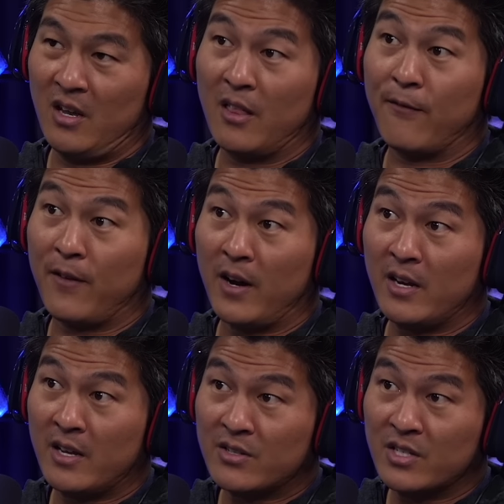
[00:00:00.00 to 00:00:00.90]
The
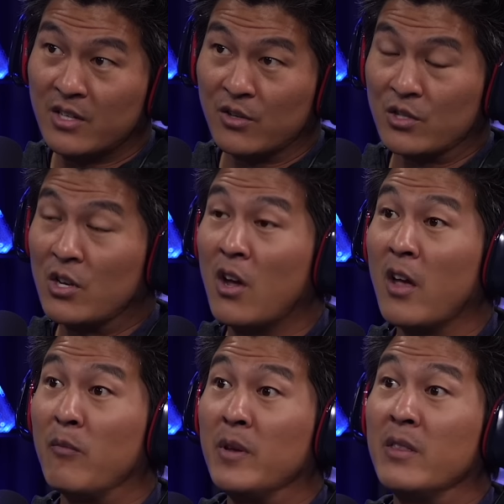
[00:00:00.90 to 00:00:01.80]
financiers
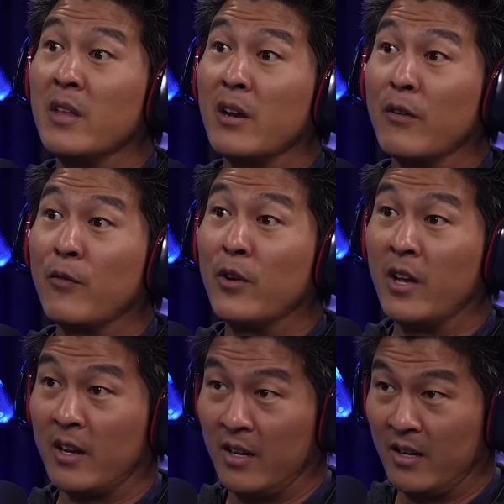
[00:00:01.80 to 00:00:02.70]
have been there for
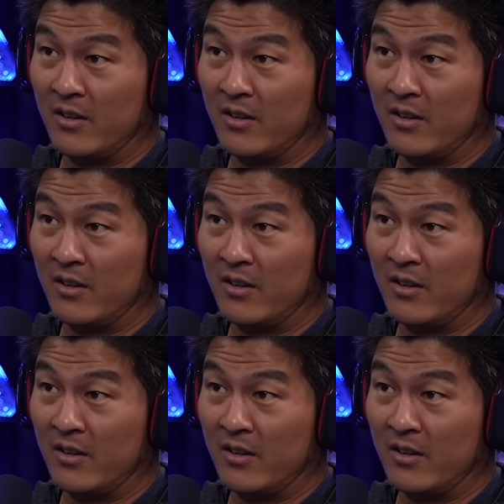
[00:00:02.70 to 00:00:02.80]
decades.